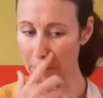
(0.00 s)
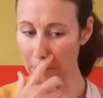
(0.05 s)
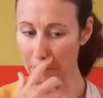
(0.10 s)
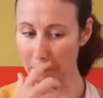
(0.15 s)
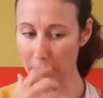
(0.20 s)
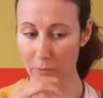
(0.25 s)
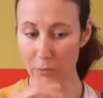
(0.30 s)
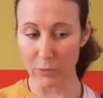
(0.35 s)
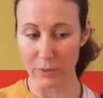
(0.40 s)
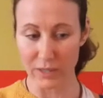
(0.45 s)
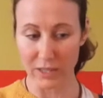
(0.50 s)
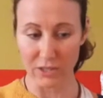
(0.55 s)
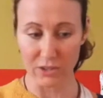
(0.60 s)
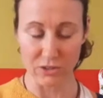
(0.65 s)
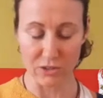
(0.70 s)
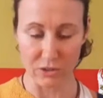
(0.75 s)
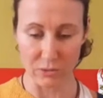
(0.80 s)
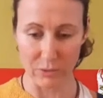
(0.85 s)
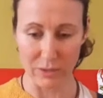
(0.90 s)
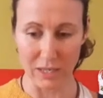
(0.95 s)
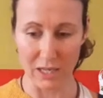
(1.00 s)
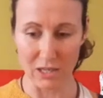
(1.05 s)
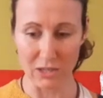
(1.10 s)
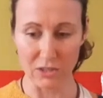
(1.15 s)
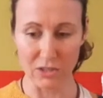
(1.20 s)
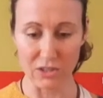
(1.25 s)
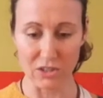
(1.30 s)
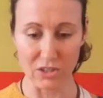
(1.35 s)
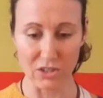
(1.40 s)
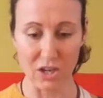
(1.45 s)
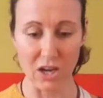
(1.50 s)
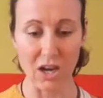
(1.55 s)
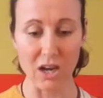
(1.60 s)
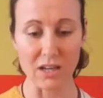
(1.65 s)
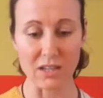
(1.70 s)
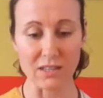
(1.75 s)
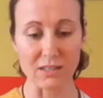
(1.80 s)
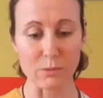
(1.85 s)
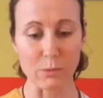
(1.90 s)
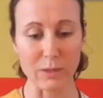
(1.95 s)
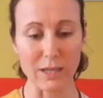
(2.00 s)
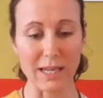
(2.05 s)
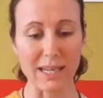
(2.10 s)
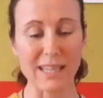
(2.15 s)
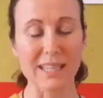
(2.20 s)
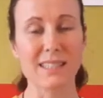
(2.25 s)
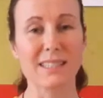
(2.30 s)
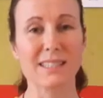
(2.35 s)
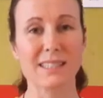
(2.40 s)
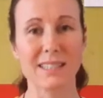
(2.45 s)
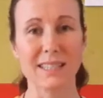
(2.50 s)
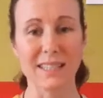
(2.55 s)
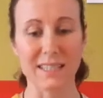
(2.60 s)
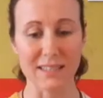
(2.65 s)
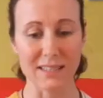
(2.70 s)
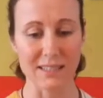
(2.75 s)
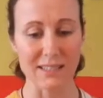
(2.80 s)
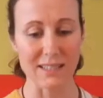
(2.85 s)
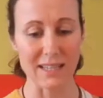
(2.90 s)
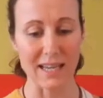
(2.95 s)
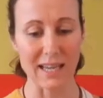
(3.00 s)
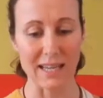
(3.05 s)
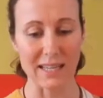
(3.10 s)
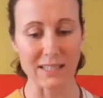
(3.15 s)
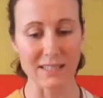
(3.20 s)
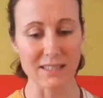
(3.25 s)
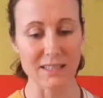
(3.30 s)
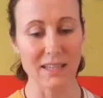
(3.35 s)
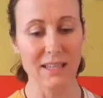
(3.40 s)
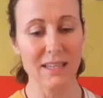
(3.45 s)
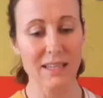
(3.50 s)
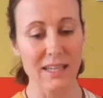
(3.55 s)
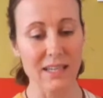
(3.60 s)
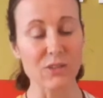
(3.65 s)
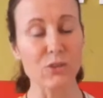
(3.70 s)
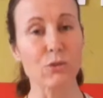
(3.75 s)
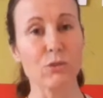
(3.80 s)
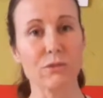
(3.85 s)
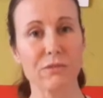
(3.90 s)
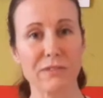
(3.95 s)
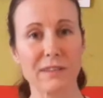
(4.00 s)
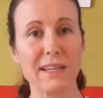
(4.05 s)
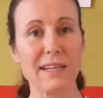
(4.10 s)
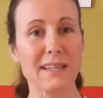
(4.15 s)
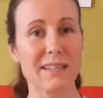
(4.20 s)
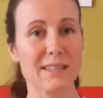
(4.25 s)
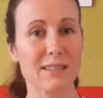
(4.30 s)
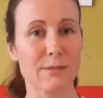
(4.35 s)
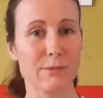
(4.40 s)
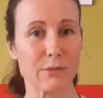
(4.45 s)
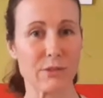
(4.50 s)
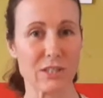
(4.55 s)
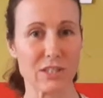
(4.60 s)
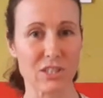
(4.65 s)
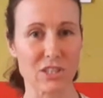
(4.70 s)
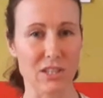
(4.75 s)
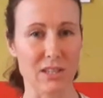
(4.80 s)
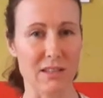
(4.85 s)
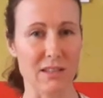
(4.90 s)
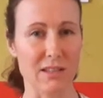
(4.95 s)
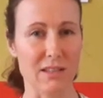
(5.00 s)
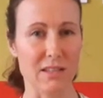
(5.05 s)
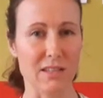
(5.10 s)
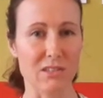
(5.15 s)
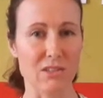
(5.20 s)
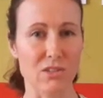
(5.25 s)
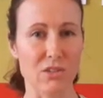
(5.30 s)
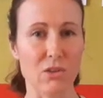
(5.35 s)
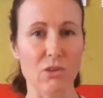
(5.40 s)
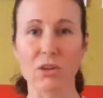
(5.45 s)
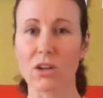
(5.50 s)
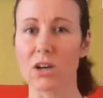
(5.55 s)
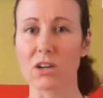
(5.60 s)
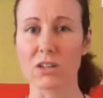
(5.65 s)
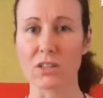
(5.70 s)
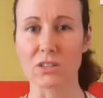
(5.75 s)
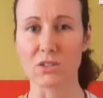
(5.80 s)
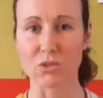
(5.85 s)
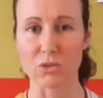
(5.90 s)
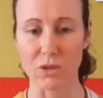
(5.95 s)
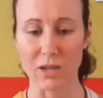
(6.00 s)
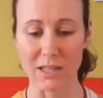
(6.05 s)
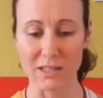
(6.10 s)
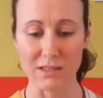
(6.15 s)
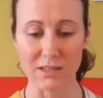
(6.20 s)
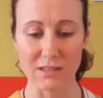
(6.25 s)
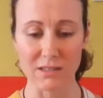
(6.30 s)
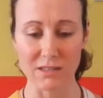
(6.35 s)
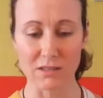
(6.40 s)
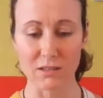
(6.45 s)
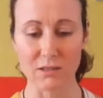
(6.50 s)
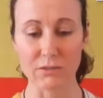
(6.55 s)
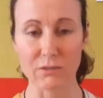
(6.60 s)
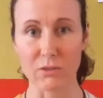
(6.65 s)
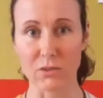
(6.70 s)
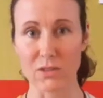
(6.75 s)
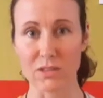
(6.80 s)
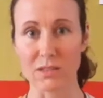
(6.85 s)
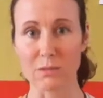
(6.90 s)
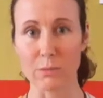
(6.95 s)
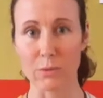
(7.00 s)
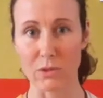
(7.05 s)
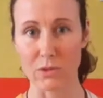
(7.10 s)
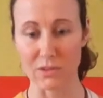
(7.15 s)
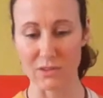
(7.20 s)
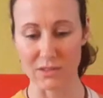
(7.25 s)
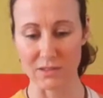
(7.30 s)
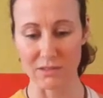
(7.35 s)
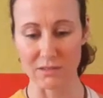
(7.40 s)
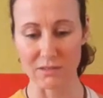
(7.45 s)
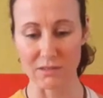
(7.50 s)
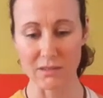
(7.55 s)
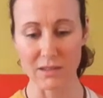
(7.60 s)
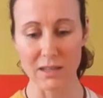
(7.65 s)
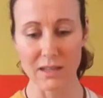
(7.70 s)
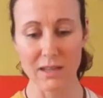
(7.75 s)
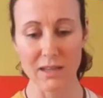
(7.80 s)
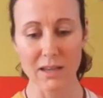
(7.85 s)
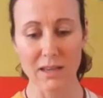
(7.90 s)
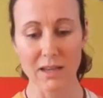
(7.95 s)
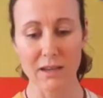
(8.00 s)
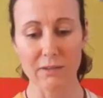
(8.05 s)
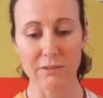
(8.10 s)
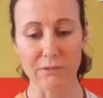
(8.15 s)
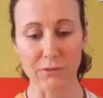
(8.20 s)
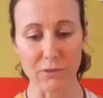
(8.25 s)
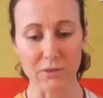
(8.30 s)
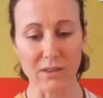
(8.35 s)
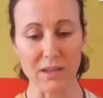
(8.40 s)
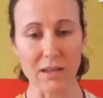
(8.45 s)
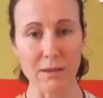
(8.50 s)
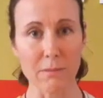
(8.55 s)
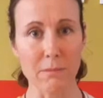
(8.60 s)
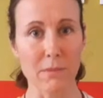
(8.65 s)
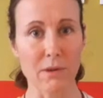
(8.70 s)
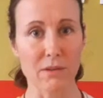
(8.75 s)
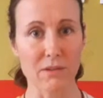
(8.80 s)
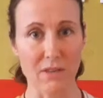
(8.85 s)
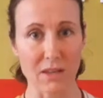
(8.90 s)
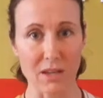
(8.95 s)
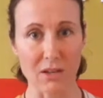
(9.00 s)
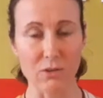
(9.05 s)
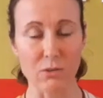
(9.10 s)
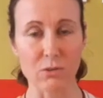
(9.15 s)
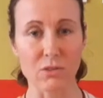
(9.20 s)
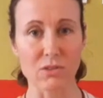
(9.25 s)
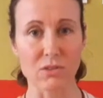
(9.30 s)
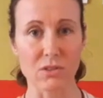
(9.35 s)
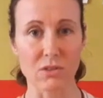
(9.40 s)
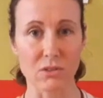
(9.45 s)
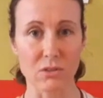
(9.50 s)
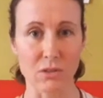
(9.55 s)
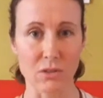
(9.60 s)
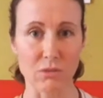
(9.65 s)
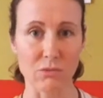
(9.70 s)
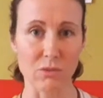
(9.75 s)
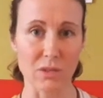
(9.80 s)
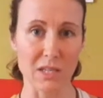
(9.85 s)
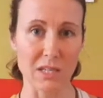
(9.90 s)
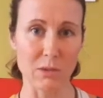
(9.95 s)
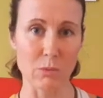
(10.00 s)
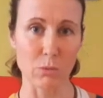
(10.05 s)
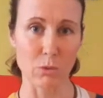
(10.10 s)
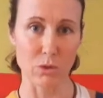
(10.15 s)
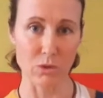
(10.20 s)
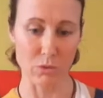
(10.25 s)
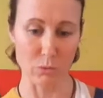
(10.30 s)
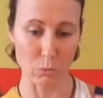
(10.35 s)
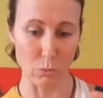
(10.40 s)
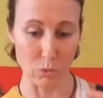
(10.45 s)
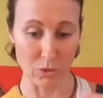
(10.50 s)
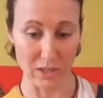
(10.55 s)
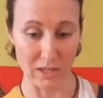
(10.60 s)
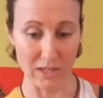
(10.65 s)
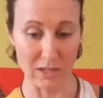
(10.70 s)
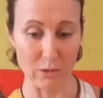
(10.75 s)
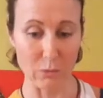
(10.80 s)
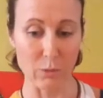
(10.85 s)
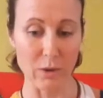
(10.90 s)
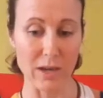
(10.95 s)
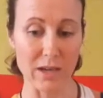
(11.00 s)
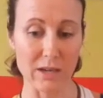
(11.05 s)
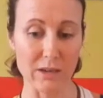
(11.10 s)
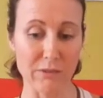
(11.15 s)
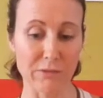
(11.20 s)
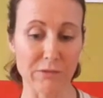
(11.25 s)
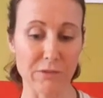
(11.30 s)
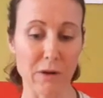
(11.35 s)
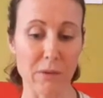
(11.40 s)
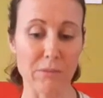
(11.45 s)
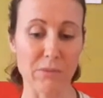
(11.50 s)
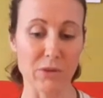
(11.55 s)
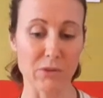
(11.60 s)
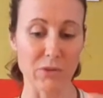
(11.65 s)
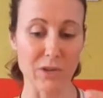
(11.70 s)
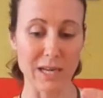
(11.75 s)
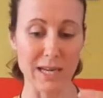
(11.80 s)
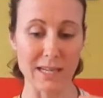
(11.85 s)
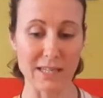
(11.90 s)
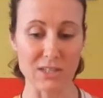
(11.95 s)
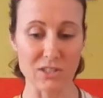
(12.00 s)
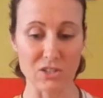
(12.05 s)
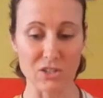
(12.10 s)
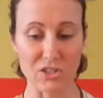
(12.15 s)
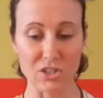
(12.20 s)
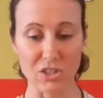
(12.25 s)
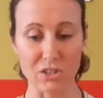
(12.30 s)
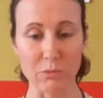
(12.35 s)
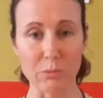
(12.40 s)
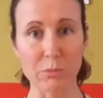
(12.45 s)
when I look at the cards, what I can see is that in your feelings for each other, there's no longer trust for this person. For them, they're also already walking away from the relationship.